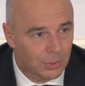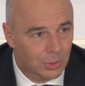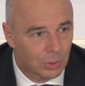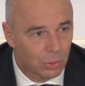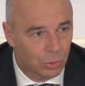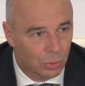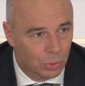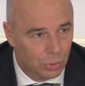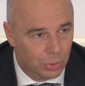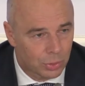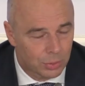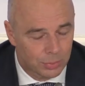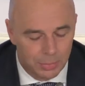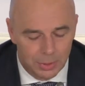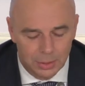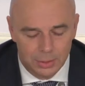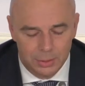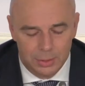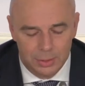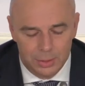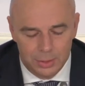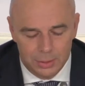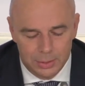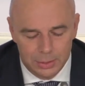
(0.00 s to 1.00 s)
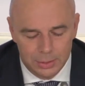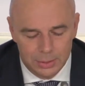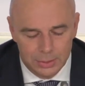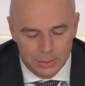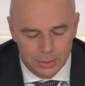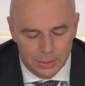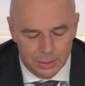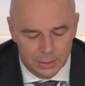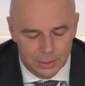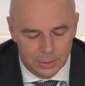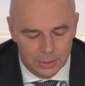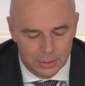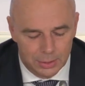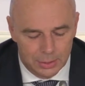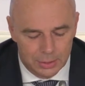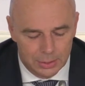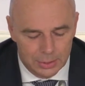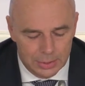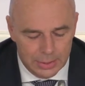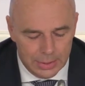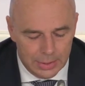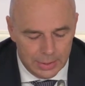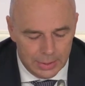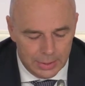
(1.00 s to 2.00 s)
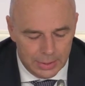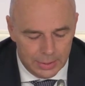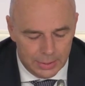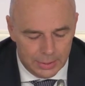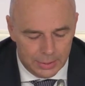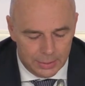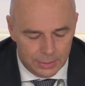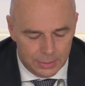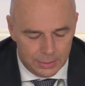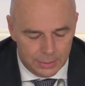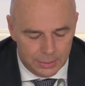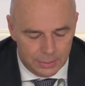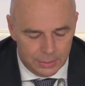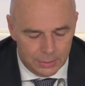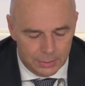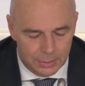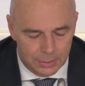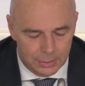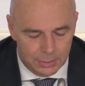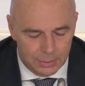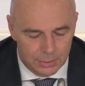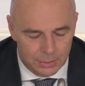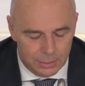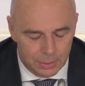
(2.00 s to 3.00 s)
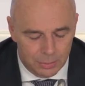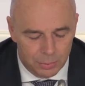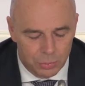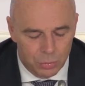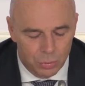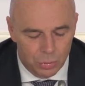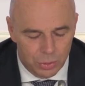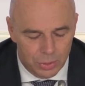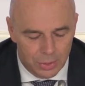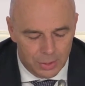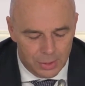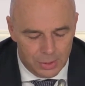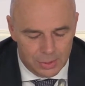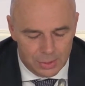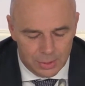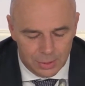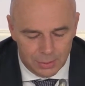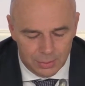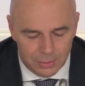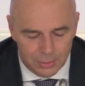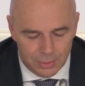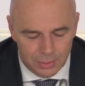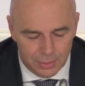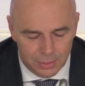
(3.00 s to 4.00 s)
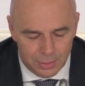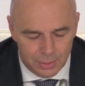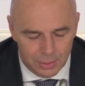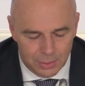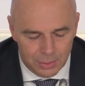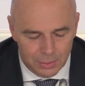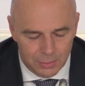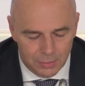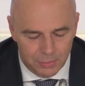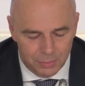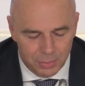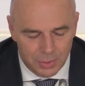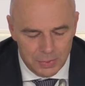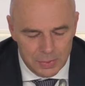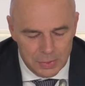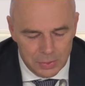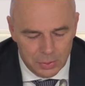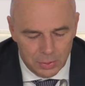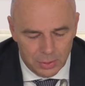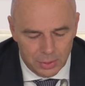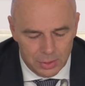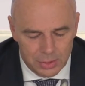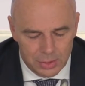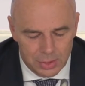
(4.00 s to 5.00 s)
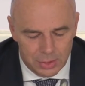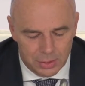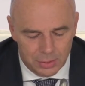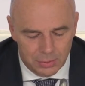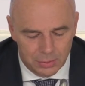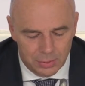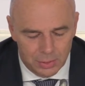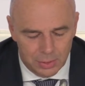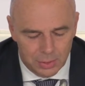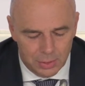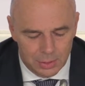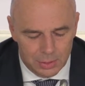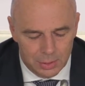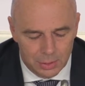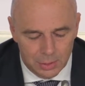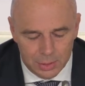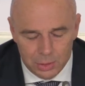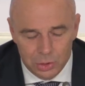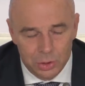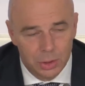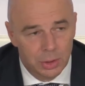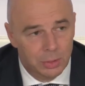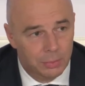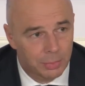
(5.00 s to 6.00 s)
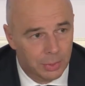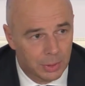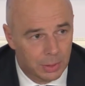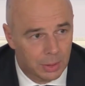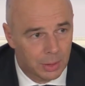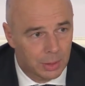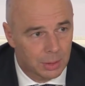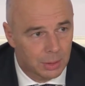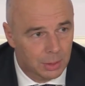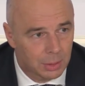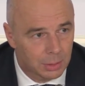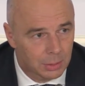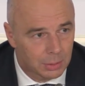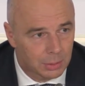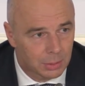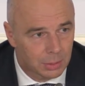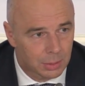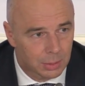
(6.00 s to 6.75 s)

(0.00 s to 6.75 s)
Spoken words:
for maneuvers, and this discussion has not been finalized yet. It's under discussion in the